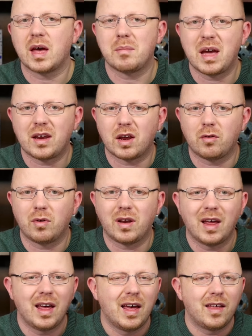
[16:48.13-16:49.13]
M800,
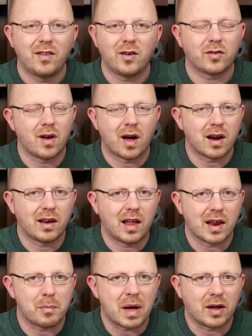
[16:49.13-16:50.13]
there's not a
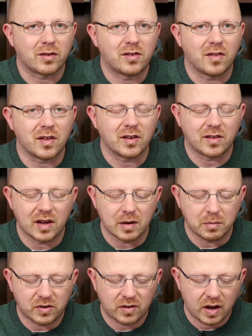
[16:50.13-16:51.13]
lot of bounce to these
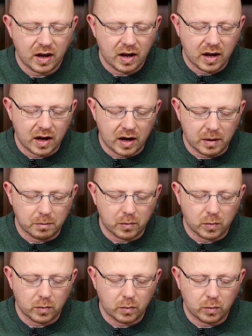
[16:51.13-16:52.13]
nibs. Um,
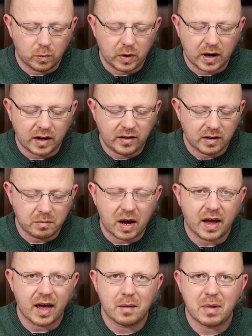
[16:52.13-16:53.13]
when I did
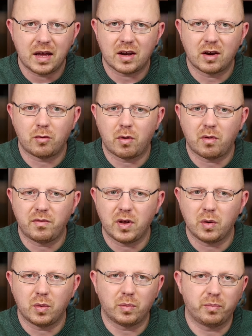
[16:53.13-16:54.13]
my M800
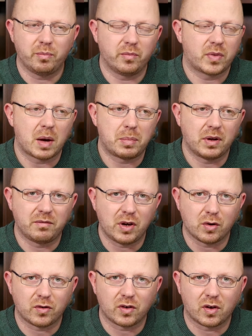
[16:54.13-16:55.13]
review a couple of
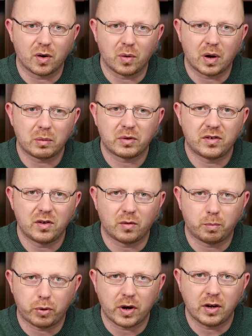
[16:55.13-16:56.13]
years ago, I was still
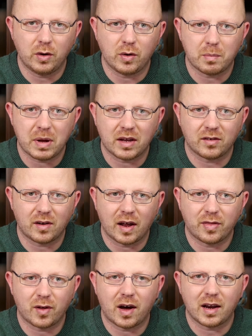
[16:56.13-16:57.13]
pretty new to pens, and I
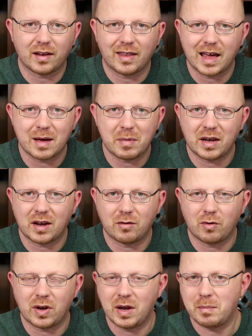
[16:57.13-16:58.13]
thought the
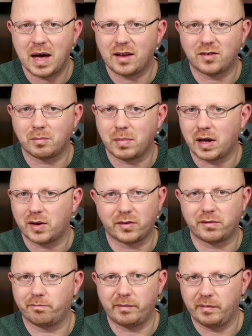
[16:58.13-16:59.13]
M800 nib had some
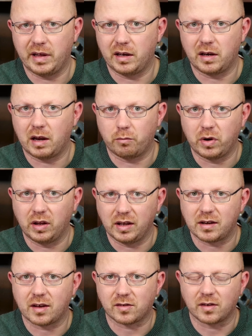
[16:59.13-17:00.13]
bounce. It, it really
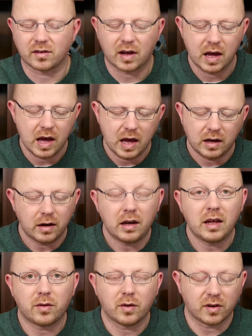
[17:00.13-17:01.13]
doesn't.
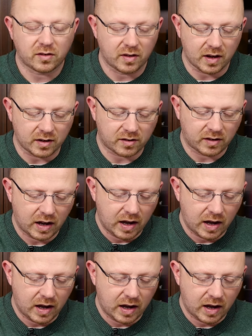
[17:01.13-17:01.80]
Neither does this.